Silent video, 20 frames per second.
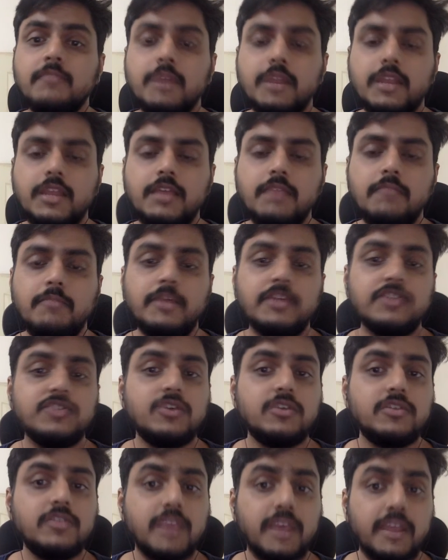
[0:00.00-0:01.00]
money based
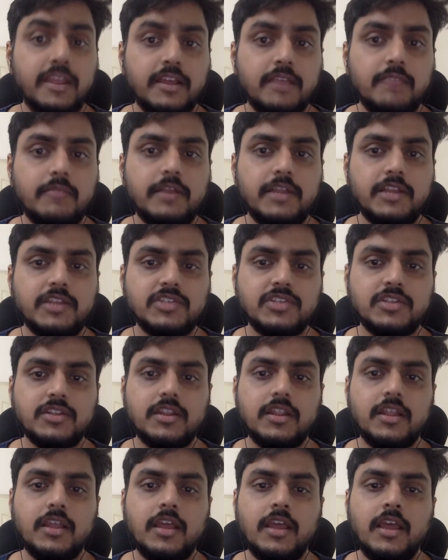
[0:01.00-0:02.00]
on their recommendation?
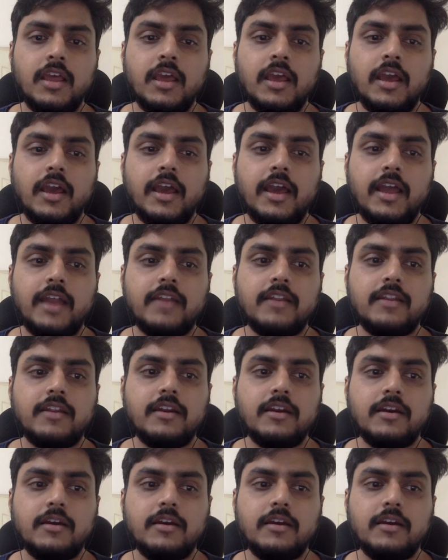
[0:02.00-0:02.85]
And